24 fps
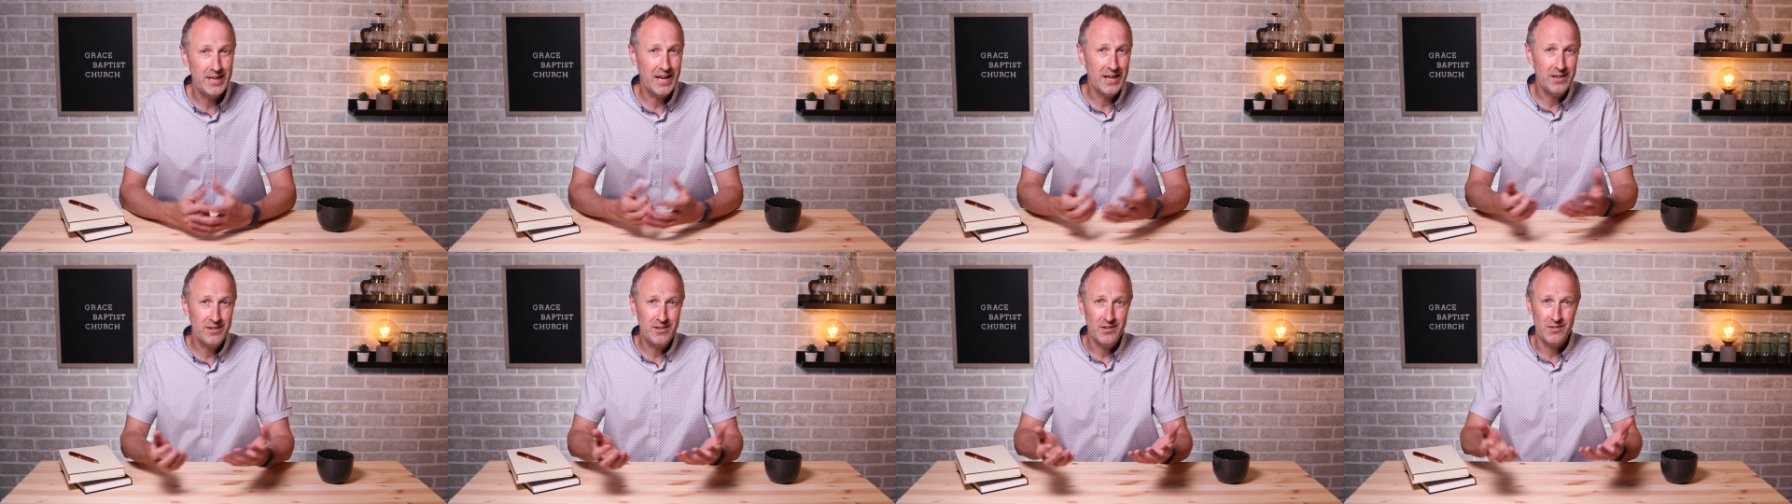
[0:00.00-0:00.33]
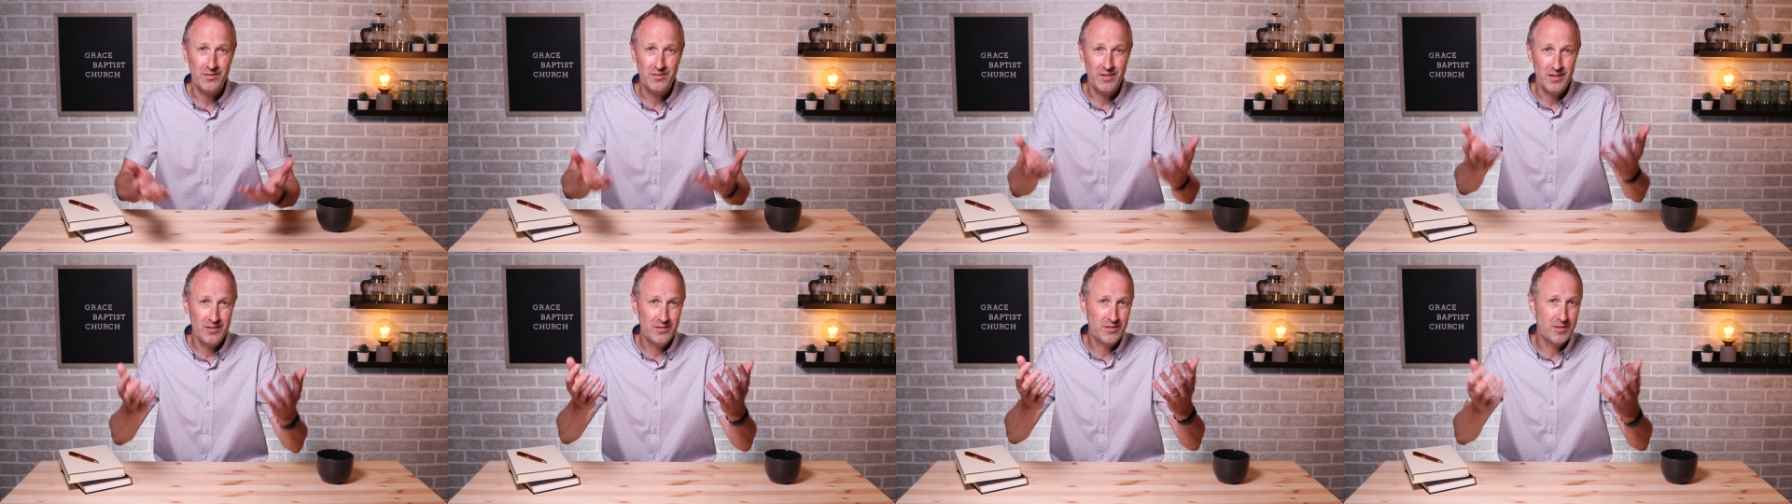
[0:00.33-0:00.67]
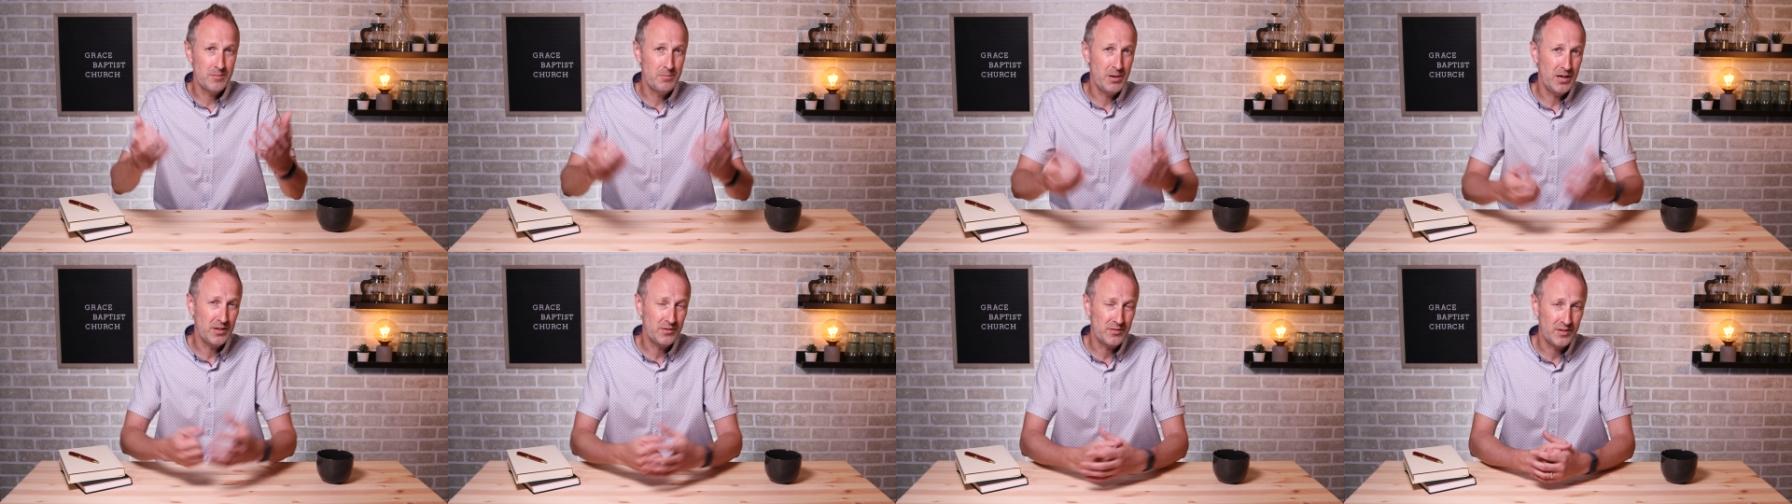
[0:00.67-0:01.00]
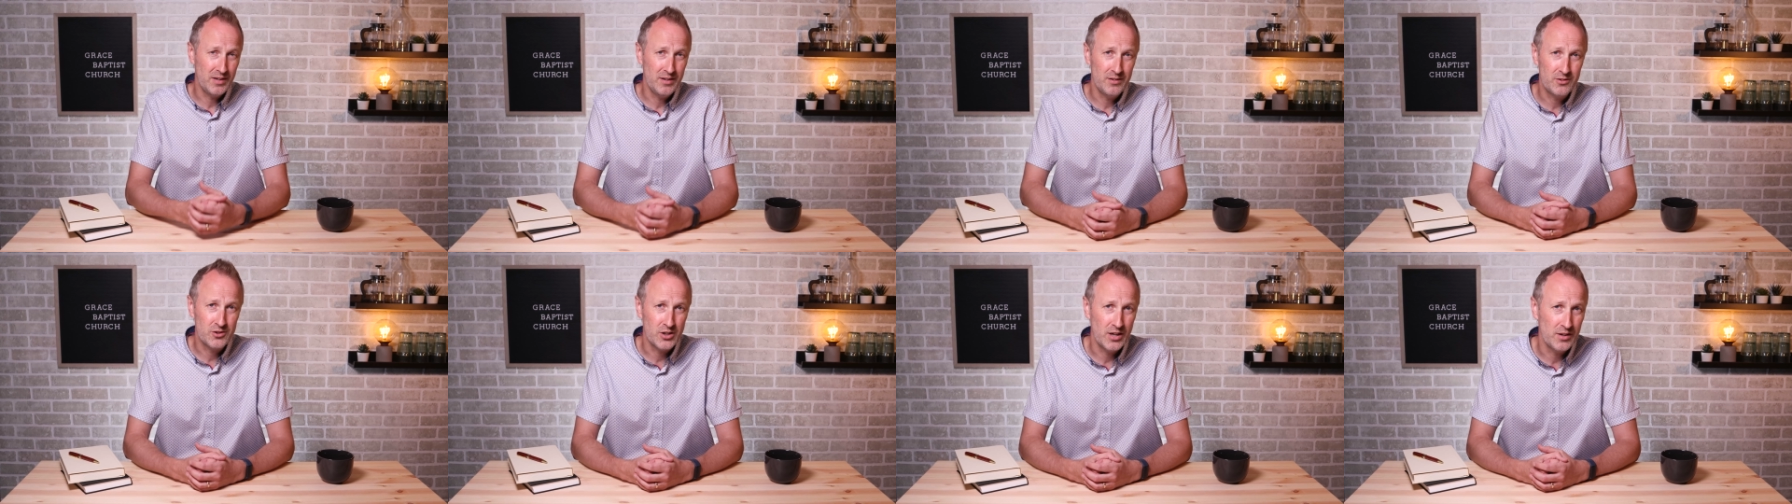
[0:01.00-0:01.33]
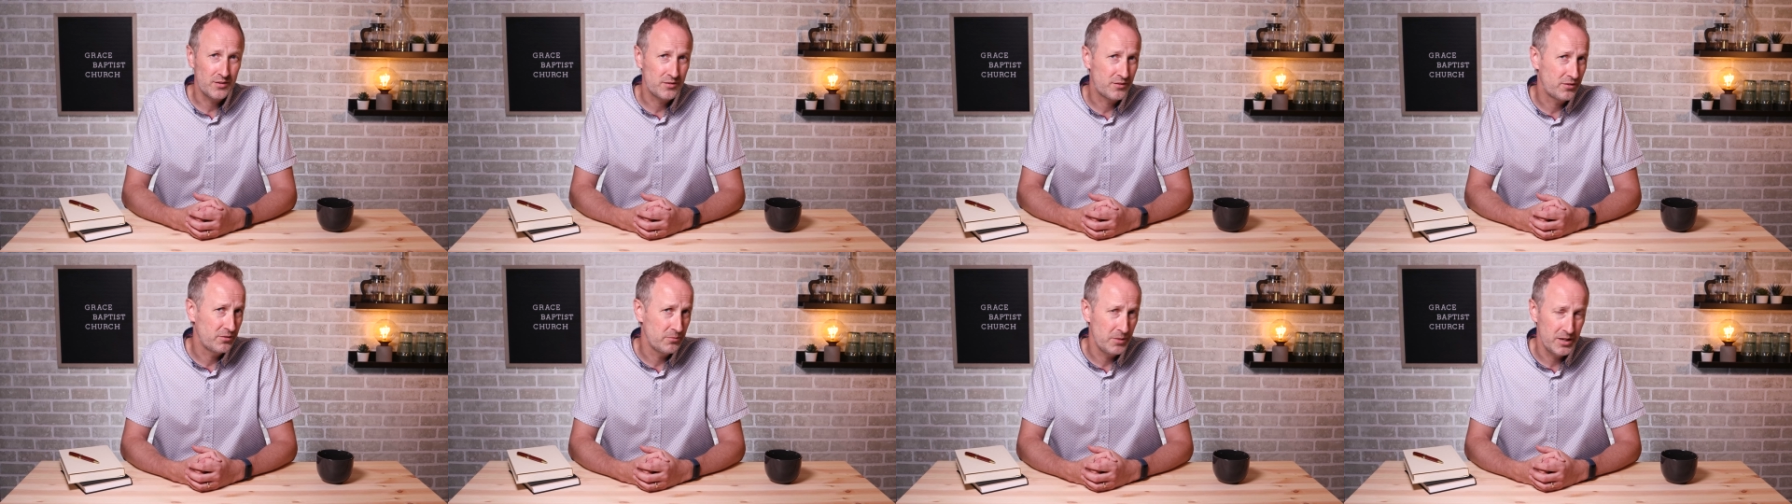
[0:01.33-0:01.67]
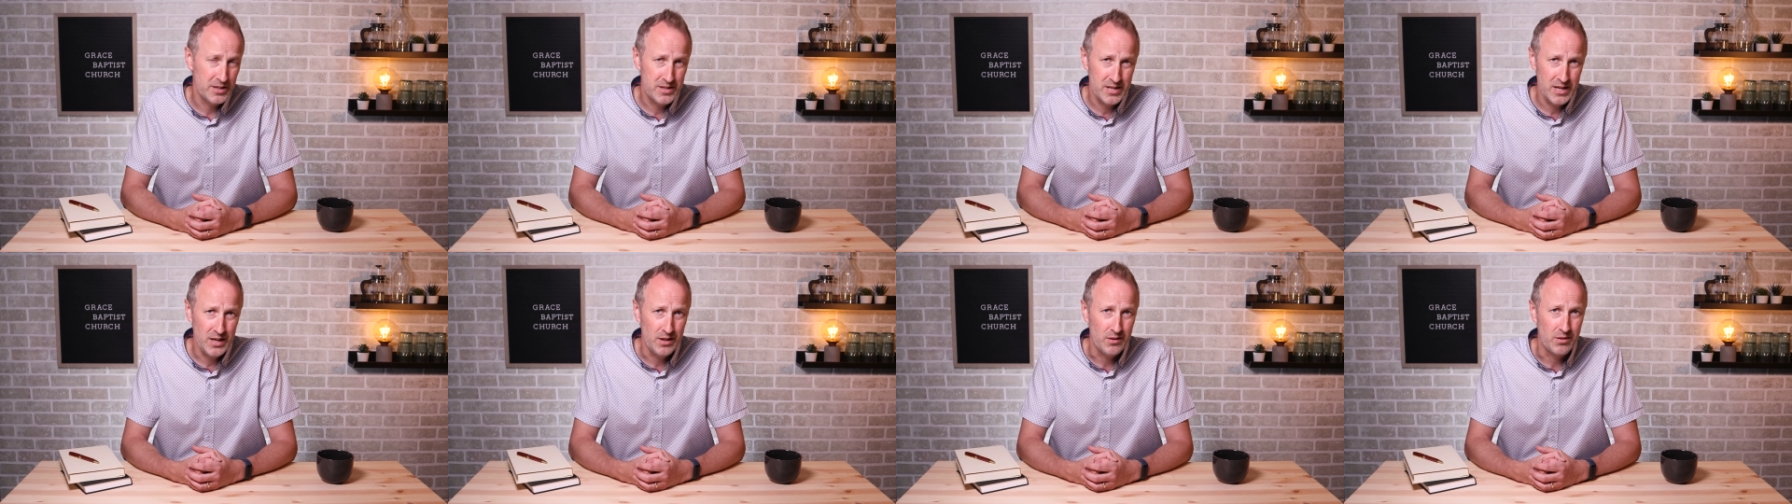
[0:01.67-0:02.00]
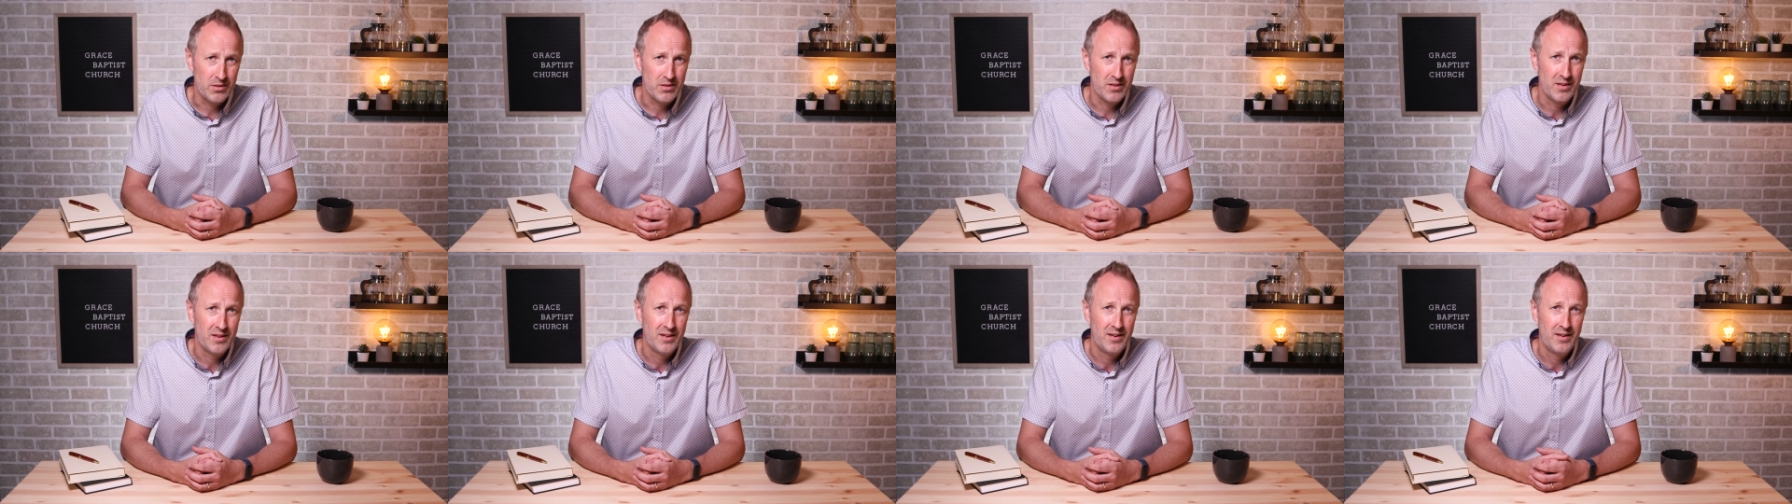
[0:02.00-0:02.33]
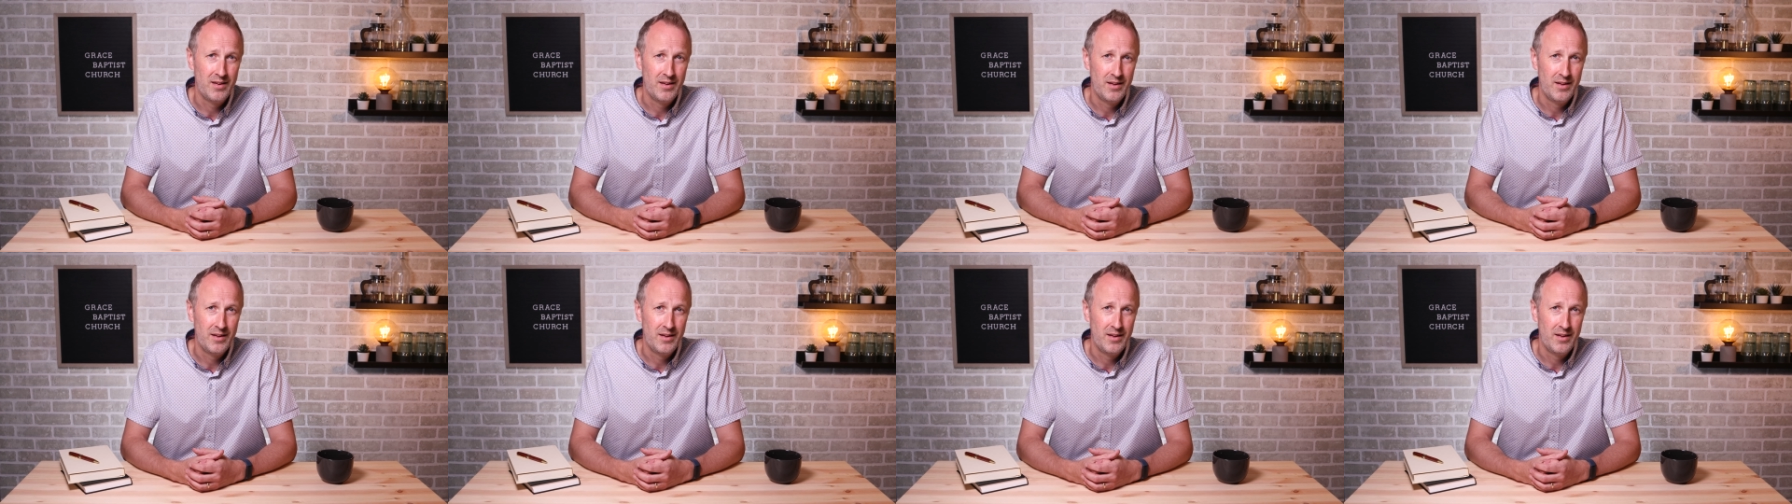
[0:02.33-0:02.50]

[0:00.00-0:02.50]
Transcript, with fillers: dentist has the best interest for my teeth.